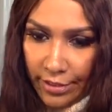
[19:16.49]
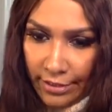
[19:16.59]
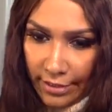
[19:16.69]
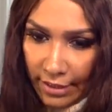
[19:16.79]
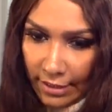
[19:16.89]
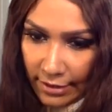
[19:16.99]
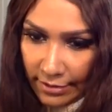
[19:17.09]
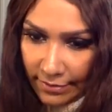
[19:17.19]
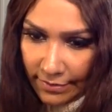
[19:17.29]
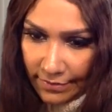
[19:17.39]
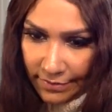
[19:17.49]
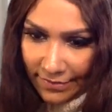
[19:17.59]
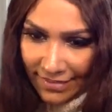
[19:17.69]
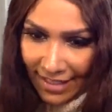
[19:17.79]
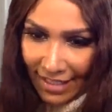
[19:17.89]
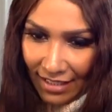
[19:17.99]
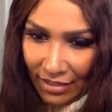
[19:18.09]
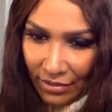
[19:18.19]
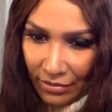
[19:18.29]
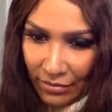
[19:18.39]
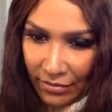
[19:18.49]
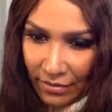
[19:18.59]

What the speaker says: Exactly. Thank you.